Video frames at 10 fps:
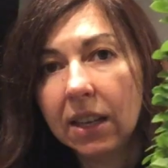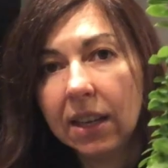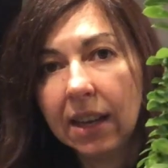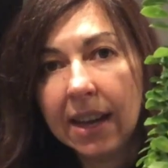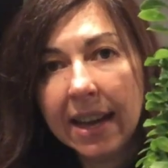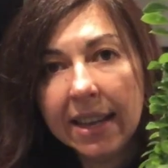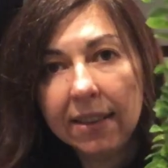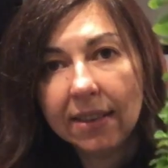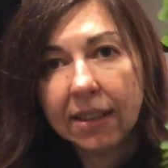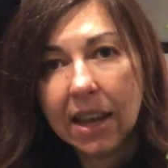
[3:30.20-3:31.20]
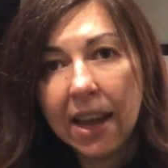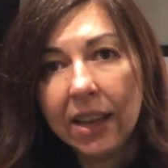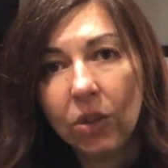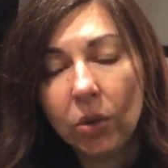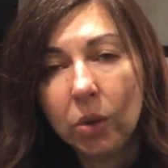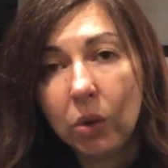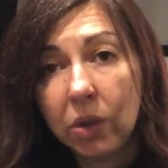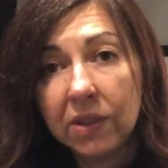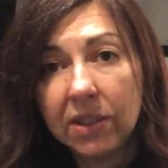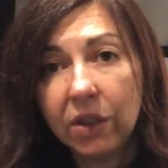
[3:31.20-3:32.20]
height, I took to
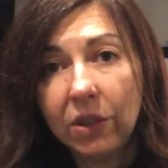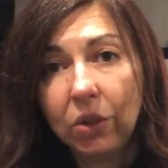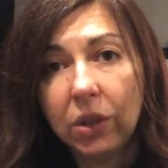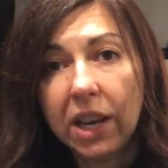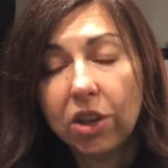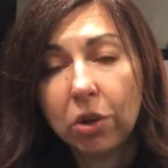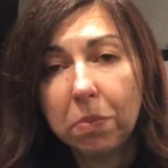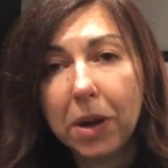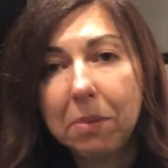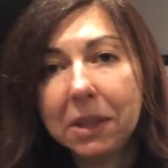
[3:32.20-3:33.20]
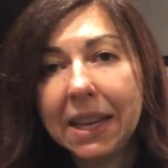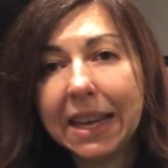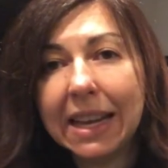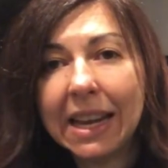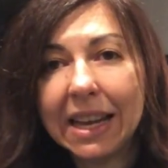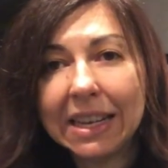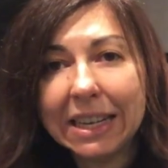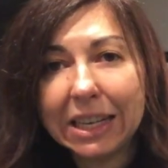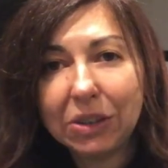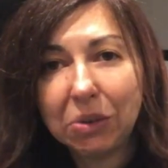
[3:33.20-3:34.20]
conservatory. I should probably take a
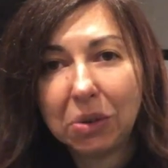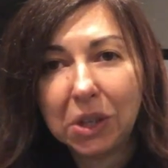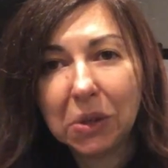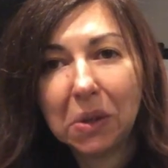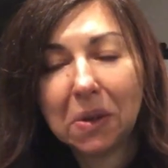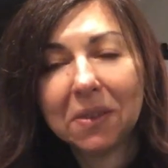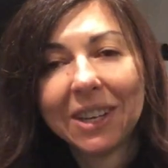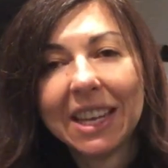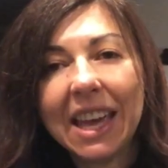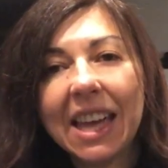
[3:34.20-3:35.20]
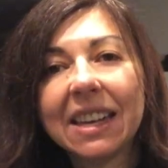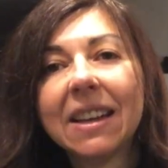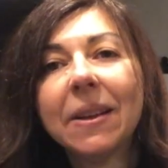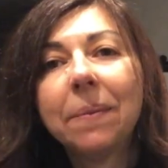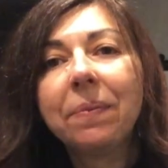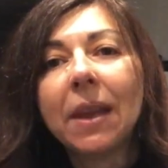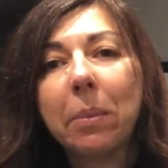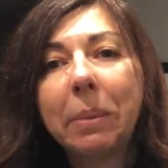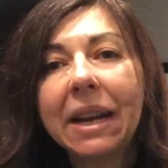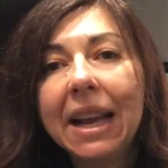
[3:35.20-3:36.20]
cutting and grow it all over again.
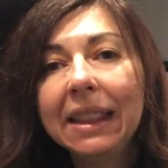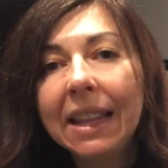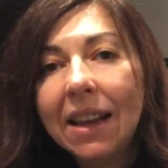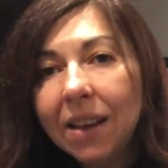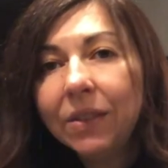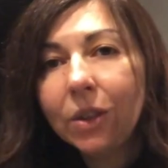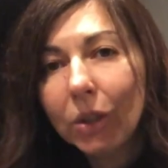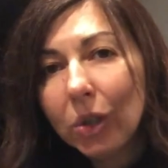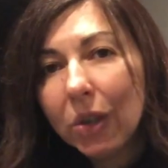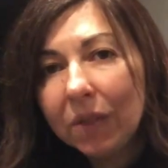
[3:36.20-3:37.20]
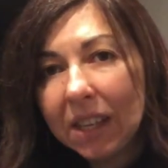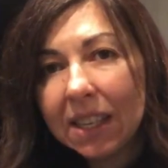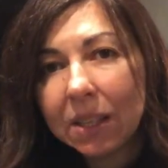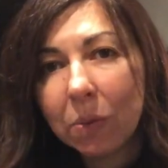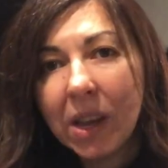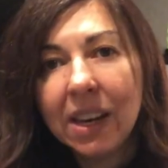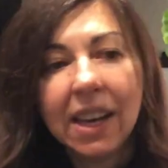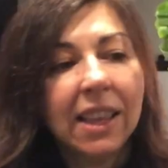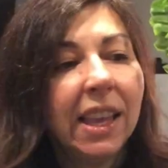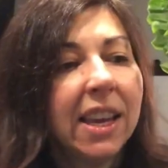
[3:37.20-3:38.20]
But I love the look of this one.
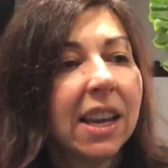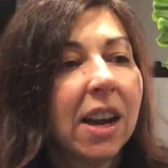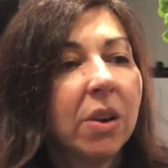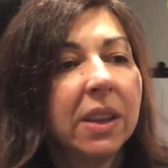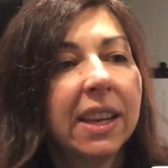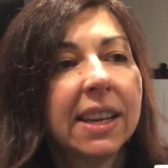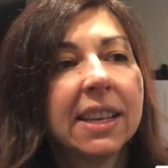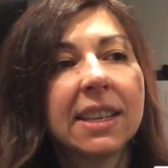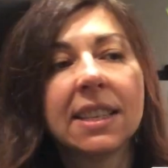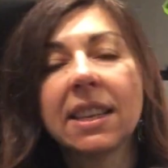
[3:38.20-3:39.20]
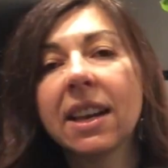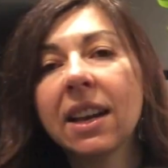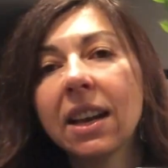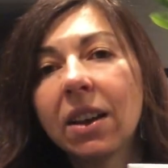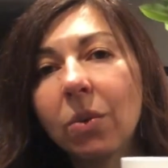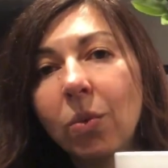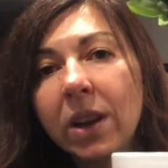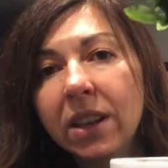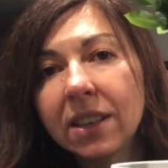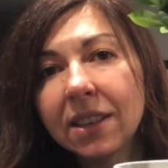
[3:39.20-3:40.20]
I like how it has
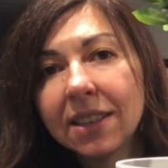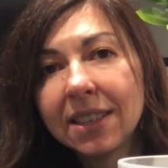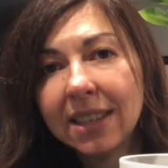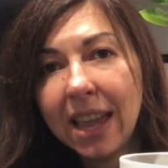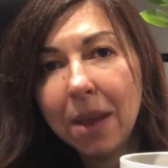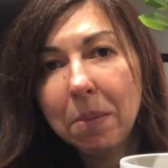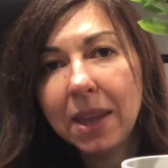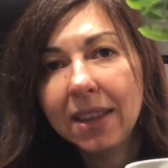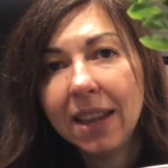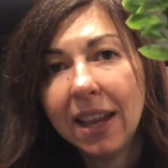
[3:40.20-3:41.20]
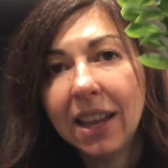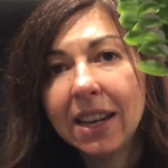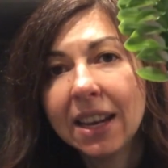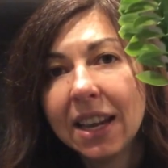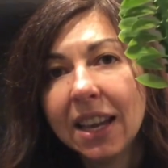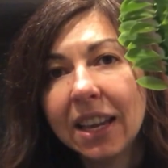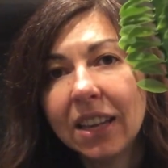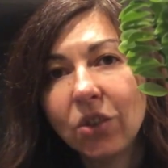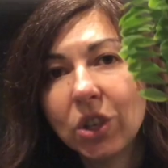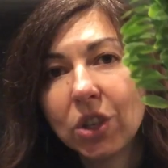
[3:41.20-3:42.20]
one stem and then
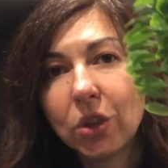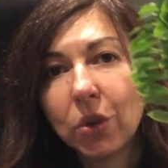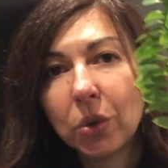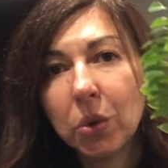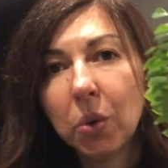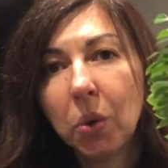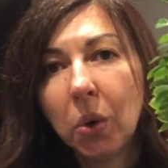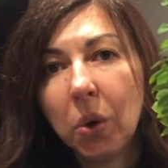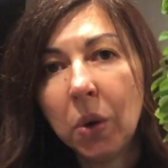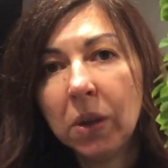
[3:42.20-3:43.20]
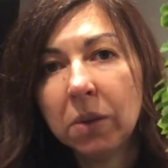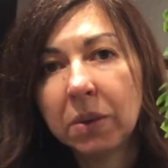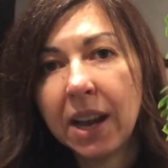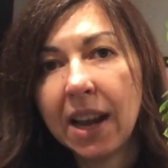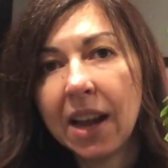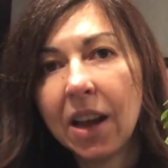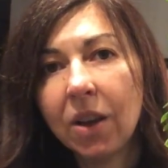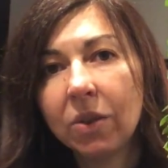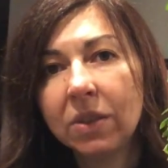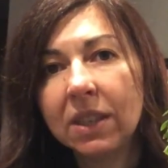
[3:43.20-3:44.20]
it just grew all
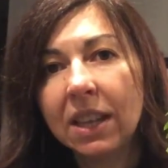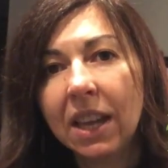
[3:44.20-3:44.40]
around